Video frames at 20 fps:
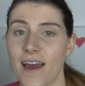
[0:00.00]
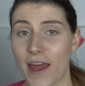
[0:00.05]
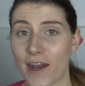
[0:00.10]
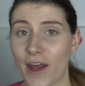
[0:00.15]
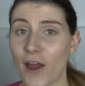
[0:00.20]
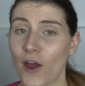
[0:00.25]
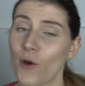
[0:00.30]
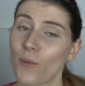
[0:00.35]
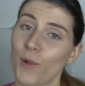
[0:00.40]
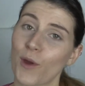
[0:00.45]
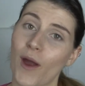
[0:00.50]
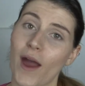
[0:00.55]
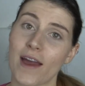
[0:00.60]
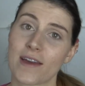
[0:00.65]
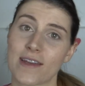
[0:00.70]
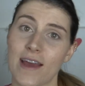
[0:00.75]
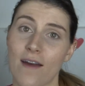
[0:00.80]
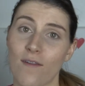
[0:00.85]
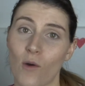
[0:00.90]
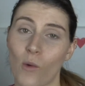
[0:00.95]
And I hope you
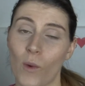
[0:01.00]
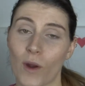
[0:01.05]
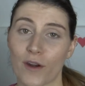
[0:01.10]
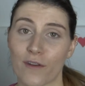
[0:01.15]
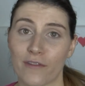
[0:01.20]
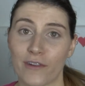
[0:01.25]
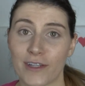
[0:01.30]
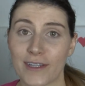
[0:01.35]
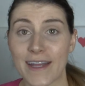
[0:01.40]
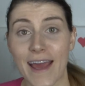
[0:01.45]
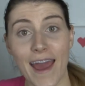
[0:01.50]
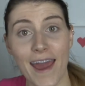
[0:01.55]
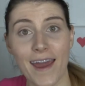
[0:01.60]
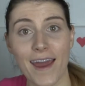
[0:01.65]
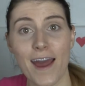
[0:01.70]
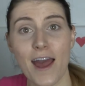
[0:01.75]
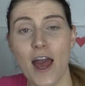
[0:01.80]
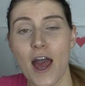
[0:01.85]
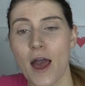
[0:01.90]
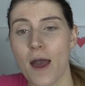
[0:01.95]
guys have a wonderful
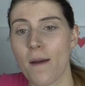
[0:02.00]
day.